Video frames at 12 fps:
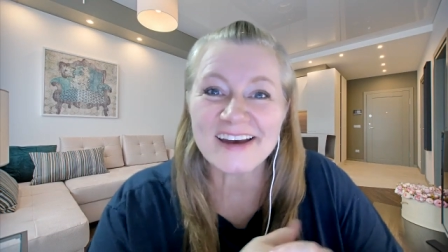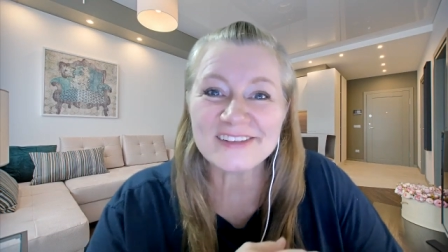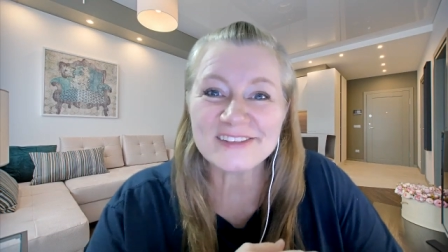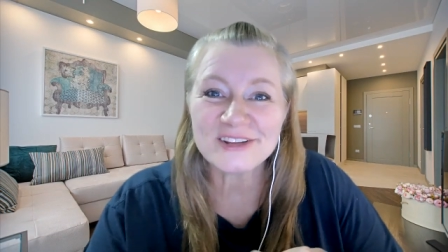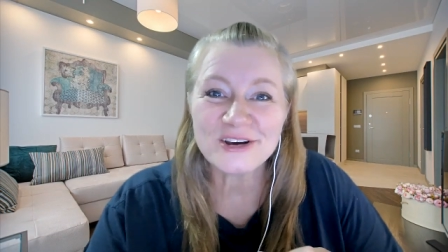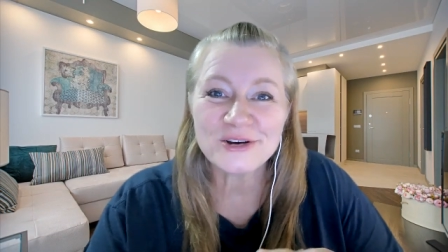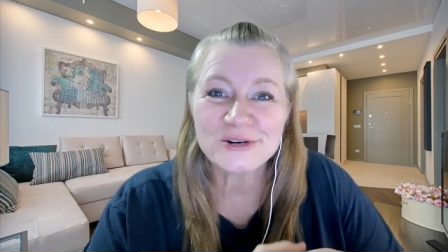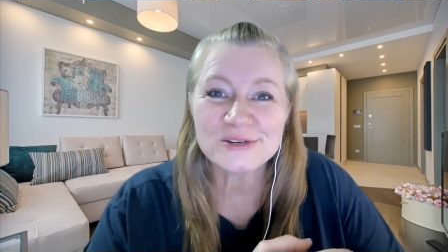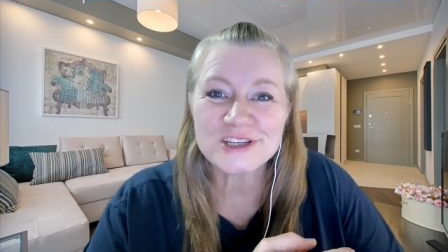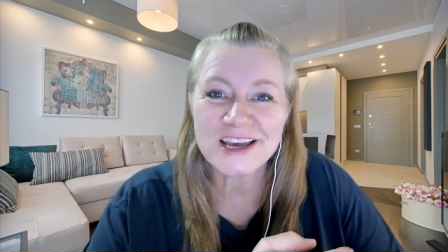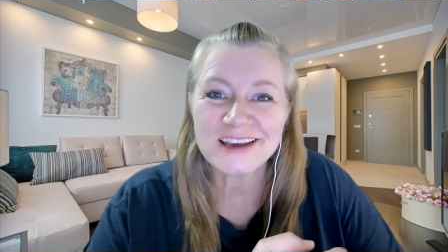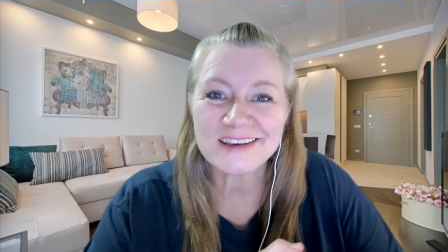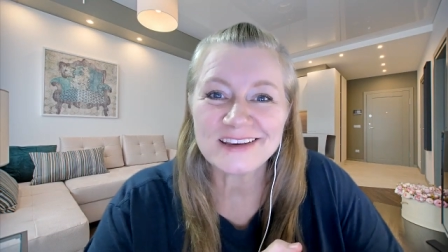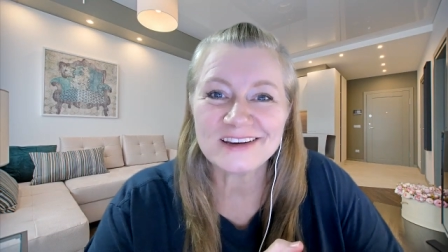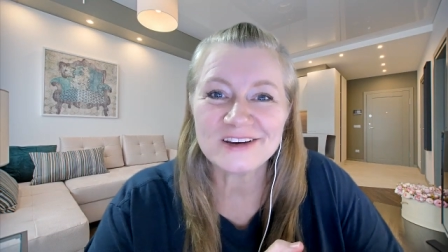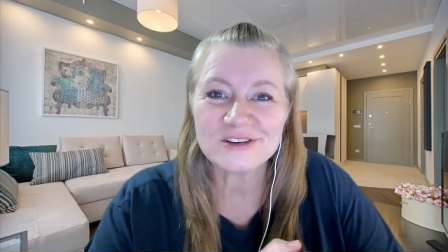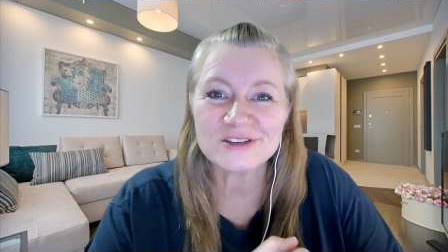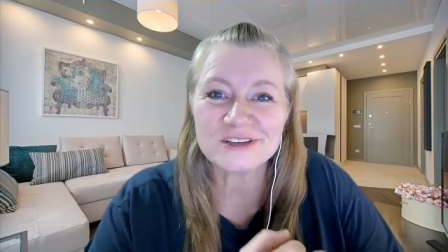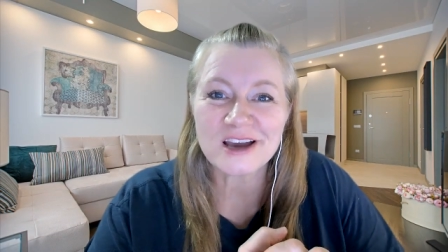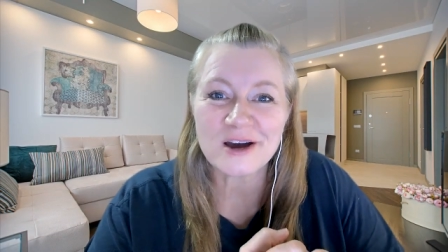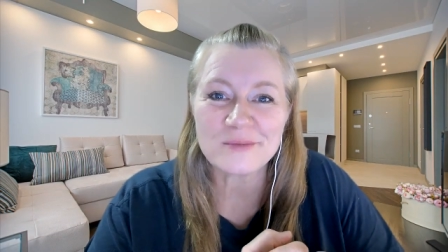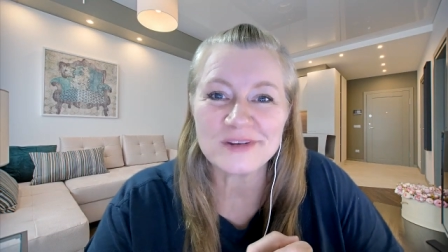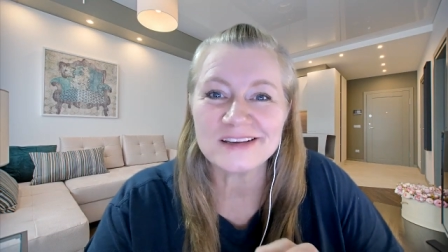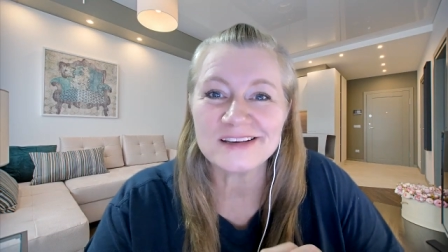Hello, Jackie here to
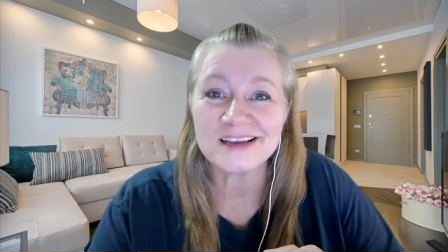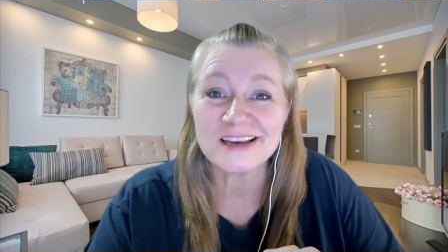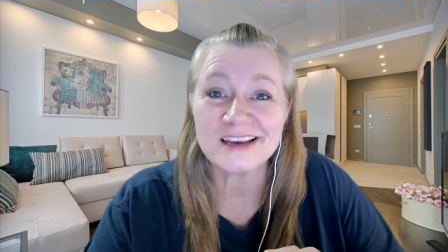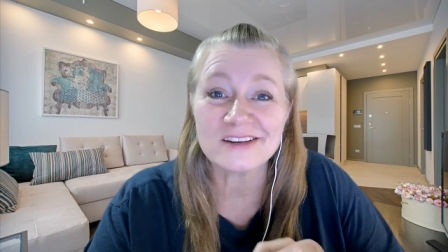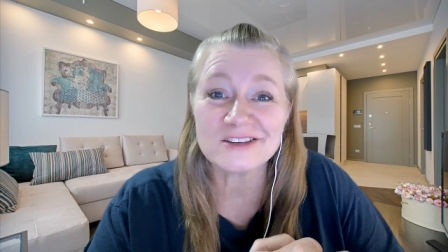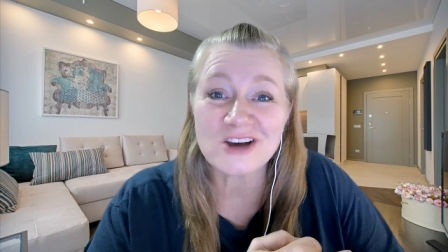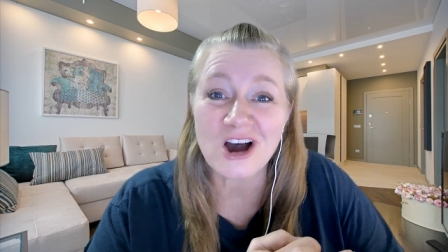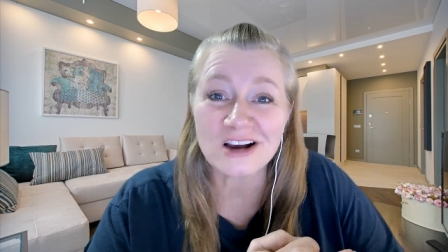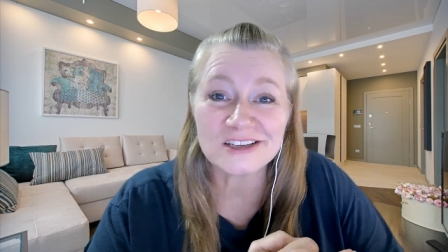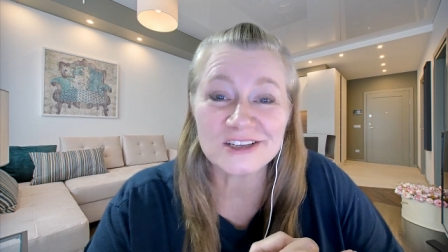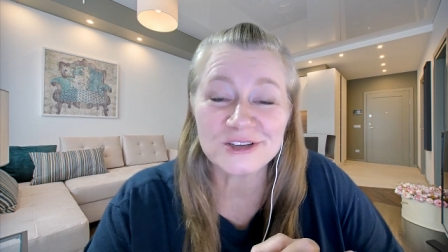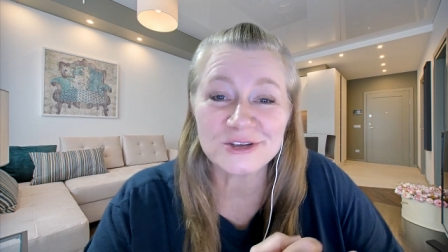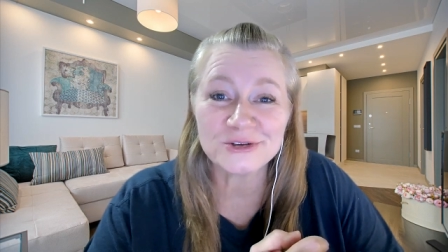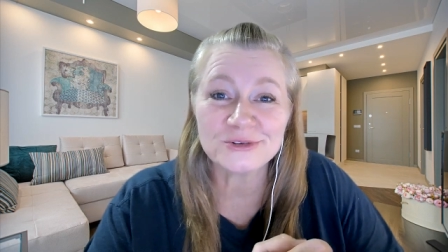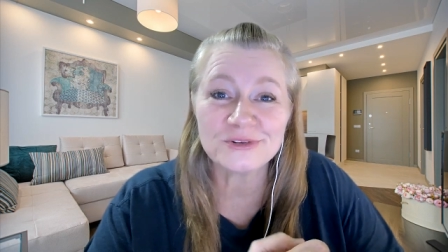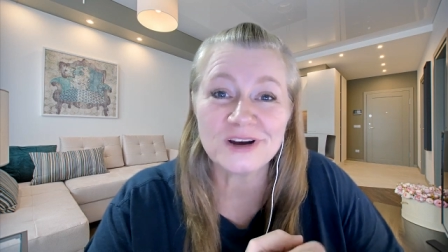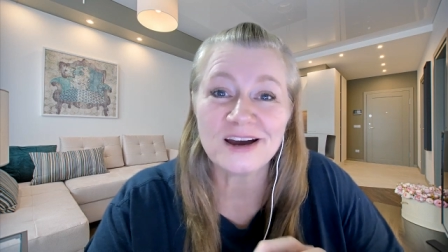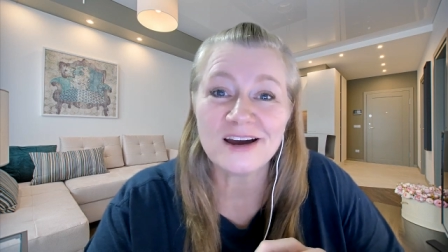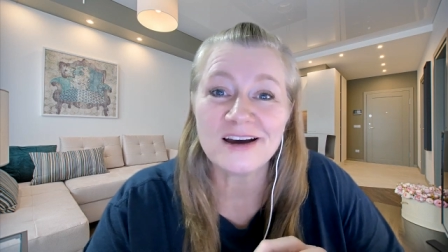come in and talk to you